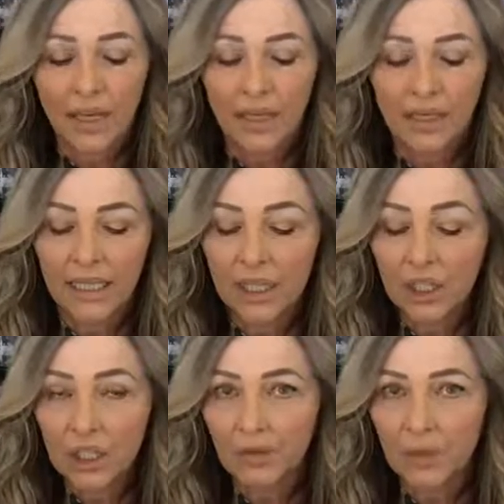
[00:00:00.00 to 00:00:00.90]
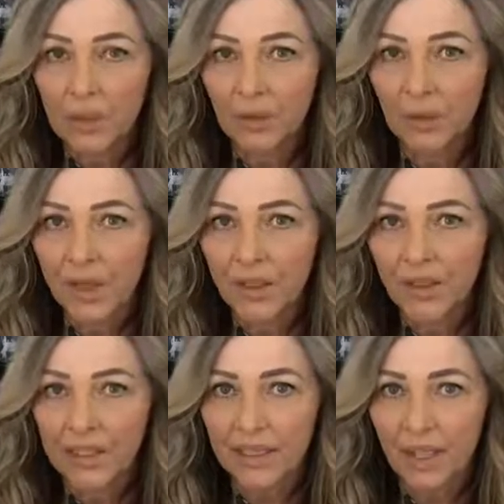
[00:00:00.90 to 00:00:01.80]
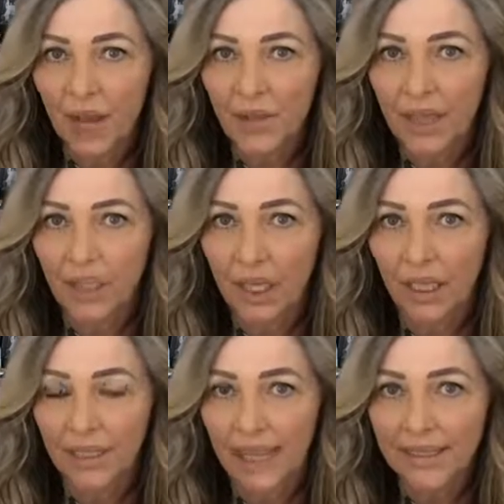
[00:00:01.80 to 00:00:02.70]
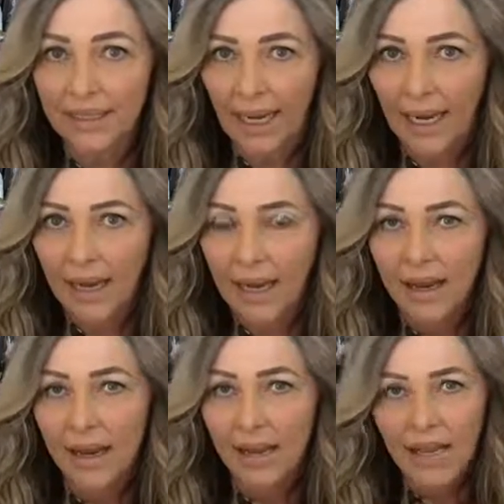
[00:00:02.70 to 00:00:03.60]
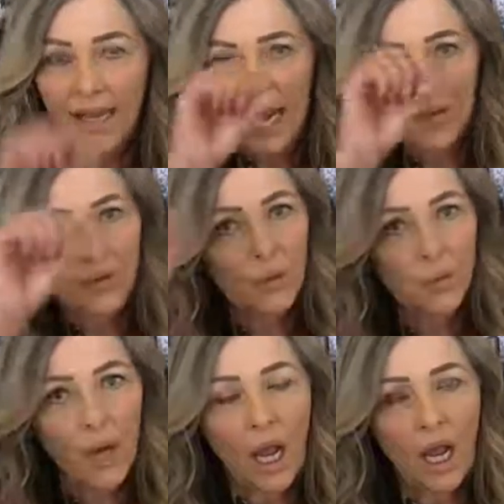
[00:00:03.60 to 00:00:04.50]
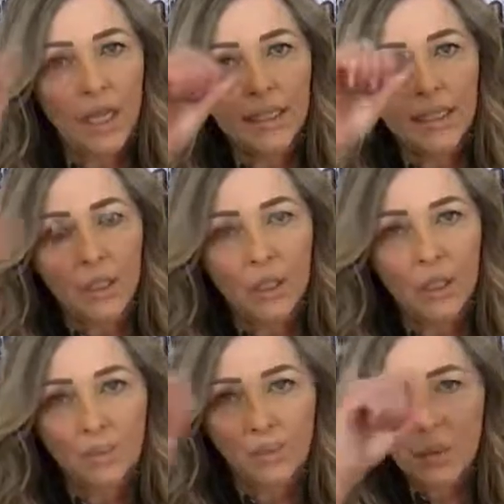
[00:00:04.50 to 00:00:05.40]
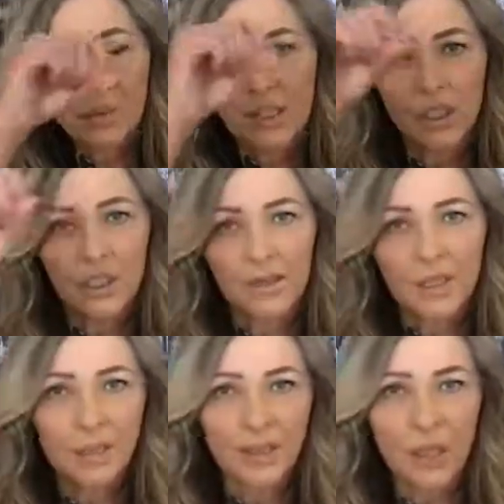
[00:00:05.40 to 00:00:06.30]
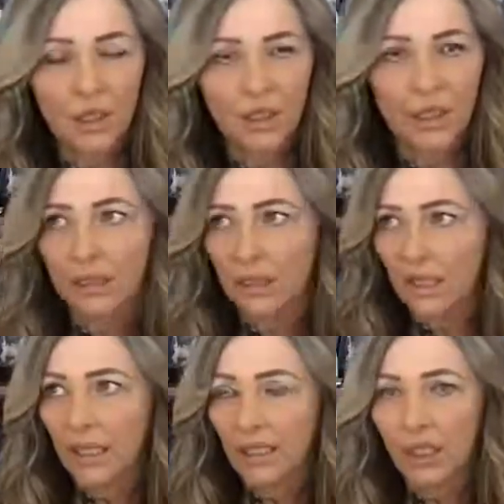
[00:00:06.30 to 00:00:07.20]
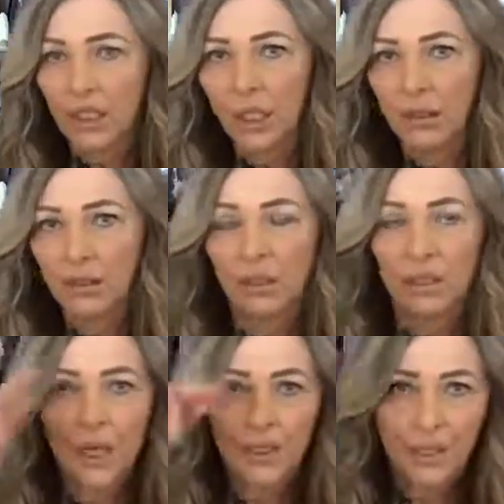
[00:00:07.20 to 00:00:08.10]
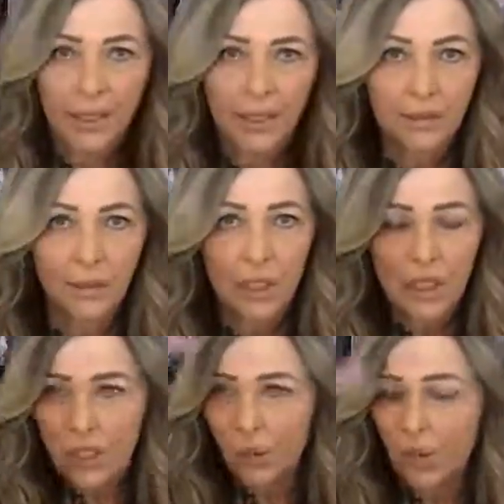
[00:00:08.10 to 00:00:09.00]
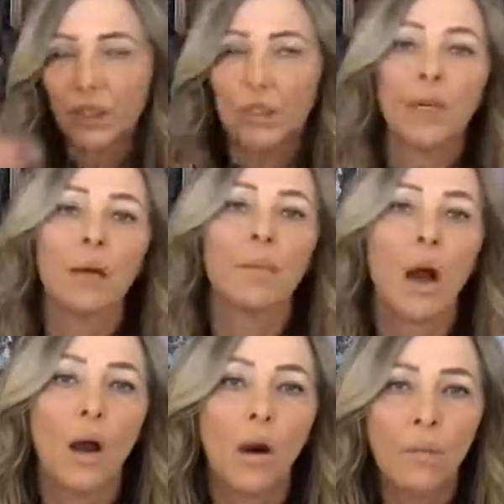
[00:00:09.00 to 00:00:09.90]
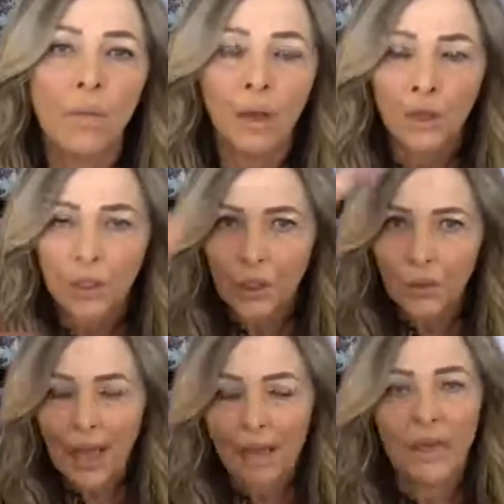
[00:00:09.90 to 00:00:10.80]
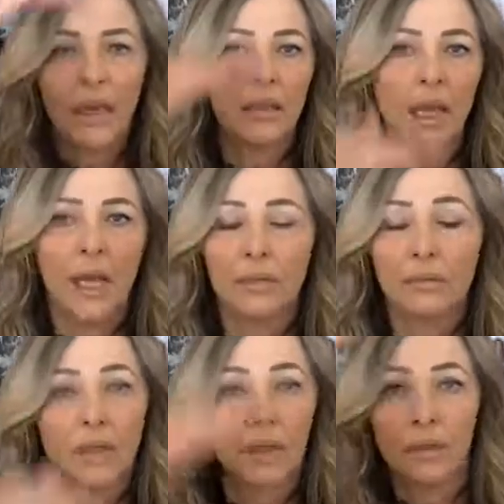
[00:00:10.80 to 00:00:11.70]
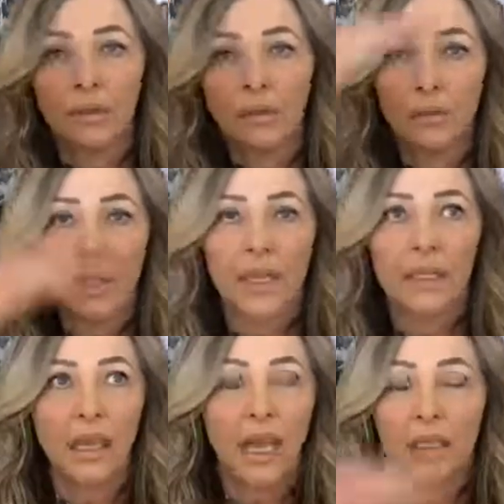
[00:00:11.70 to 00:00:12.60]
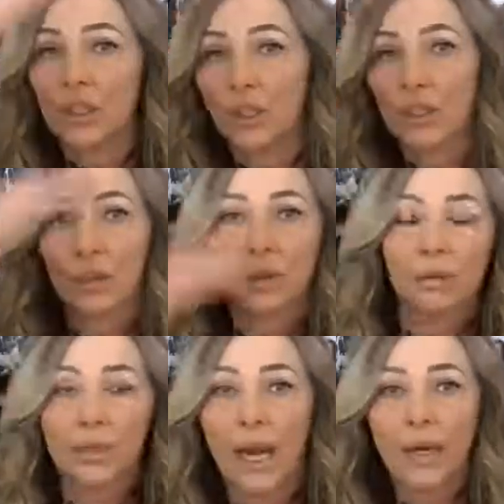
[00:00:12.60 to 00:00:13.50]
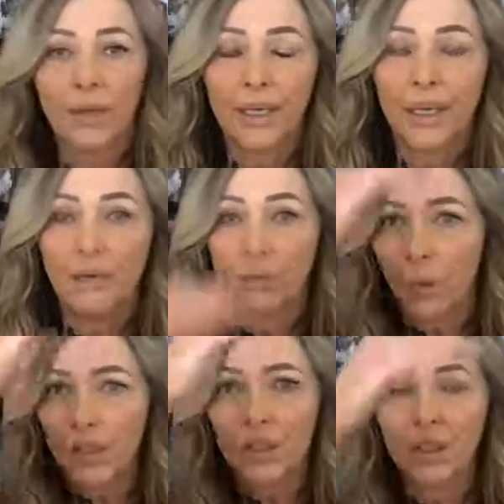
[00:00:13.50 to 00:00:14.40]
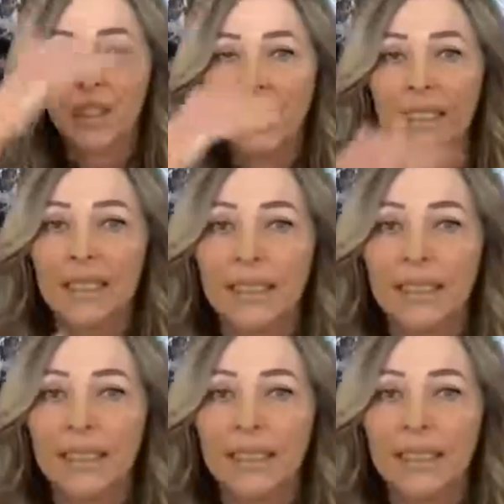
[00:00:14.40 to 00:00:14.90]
each service provider that saw that child that day, they have to initial, speech and language pathologist, initial, saw your kid. So when you come home, you have a little journal diary of what your kid did